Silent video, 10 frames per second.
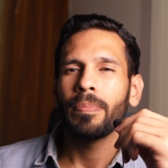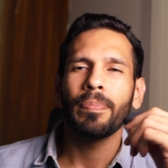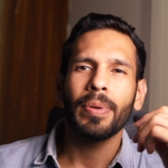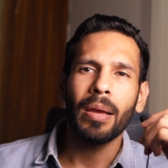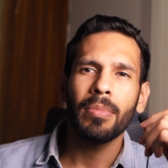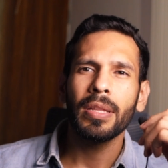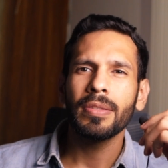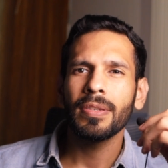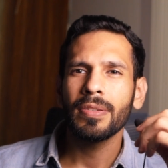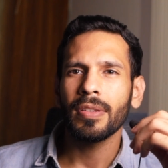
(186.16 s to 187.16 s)
Prime
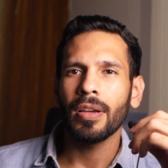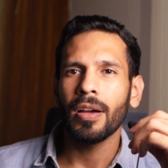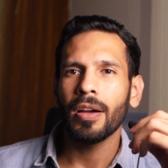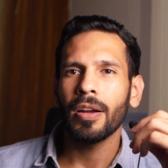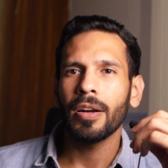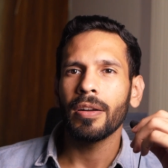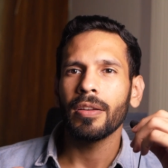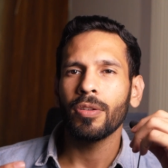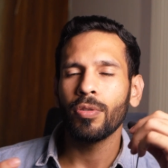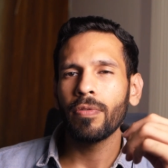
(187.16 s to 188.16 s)
lenses are
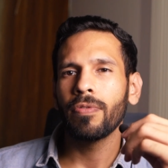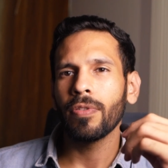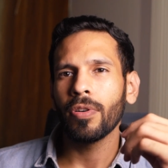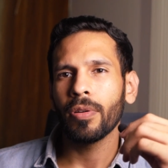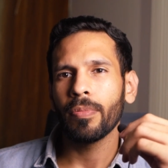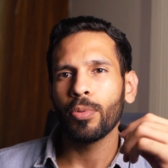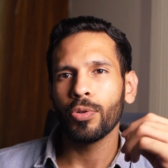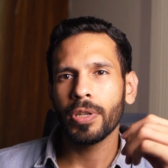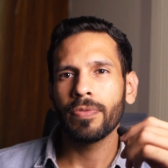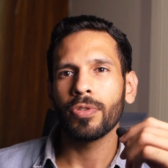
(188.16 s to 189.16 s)
good for
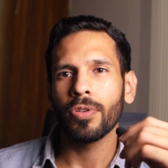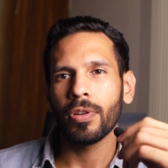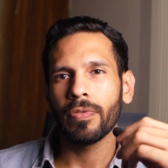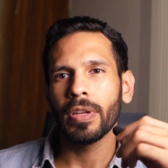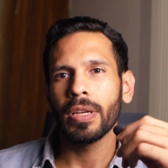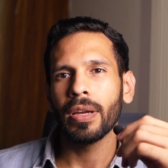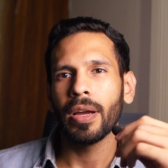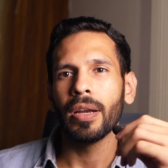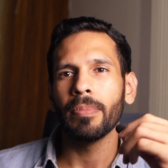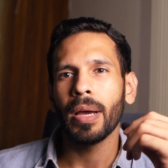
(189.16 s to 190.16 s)
portrait photography
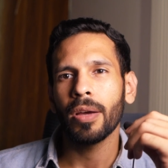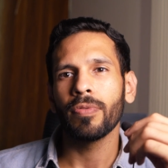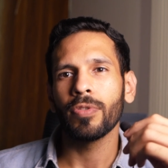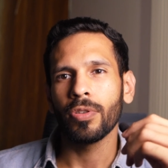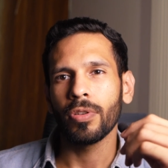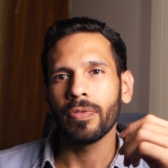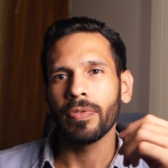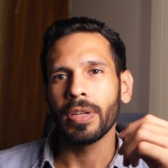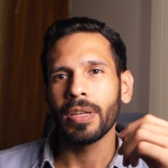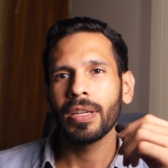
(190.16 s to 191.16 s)
and macro
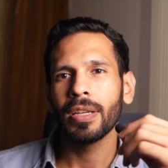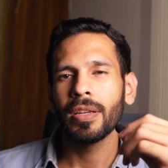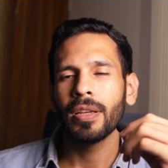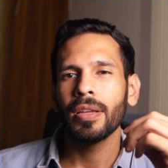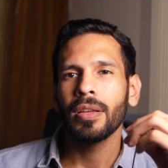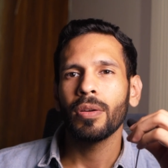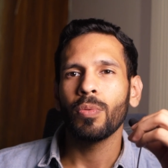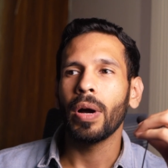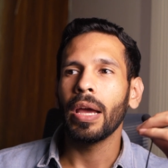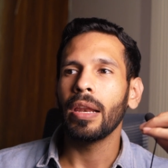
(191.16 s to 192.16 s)
photography,
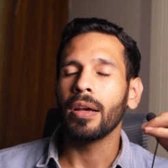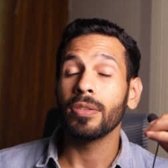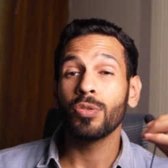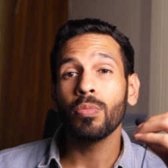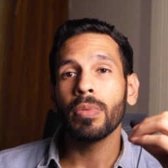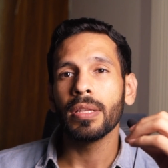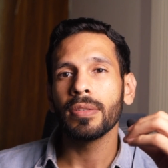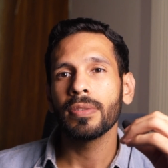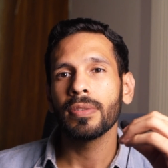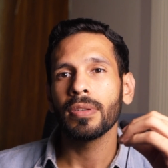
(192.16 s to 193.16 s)
while a zoom
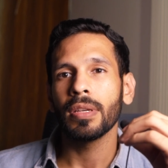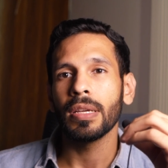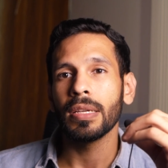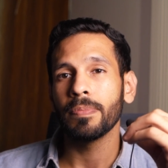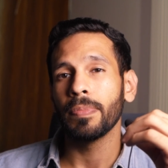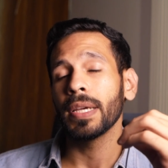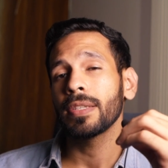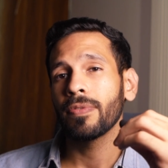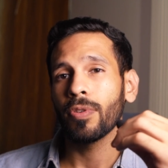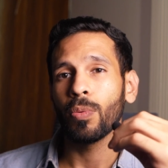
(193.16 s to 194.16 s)
lens is
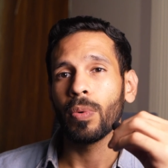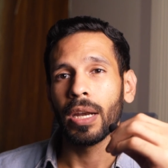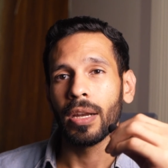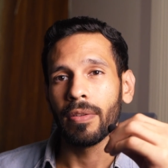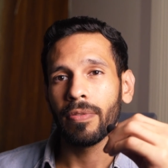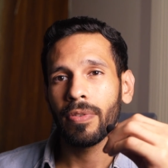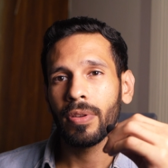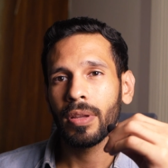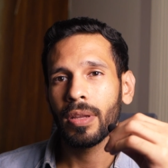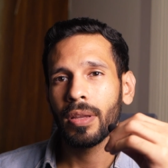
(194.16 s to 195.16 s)
best for wildlife.
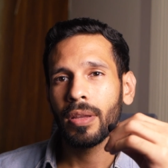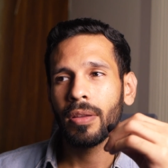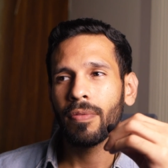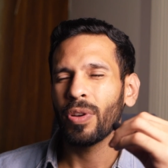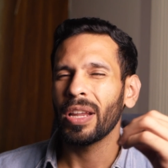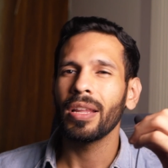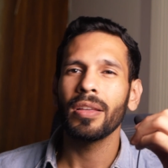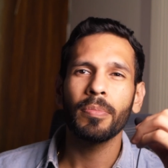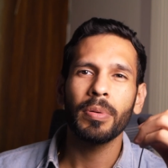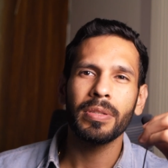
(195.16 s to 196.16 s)
For any
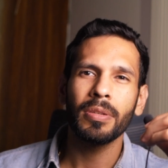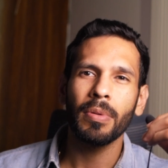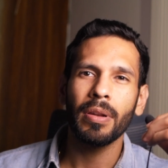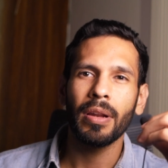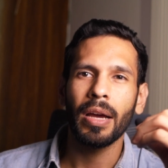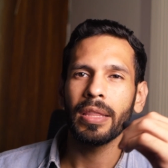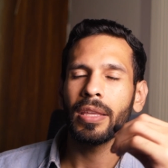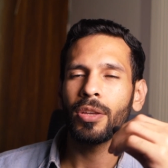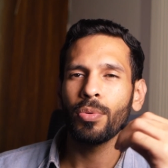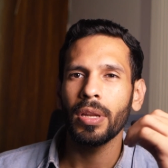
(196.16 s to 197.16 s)
other principle, I
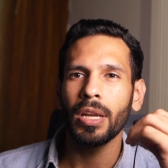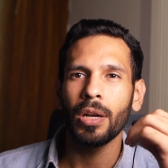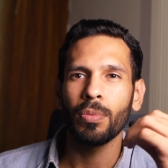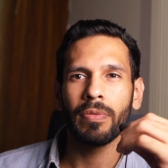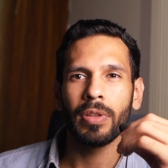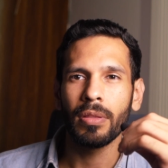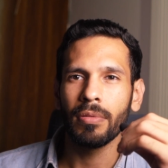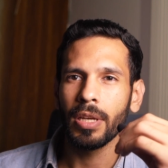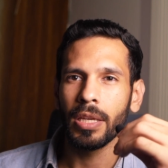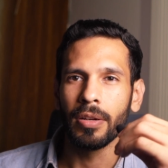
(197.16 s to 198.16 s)
think you can get away with
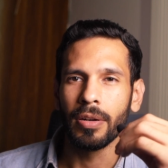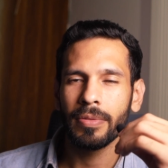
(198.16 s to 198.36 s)
either.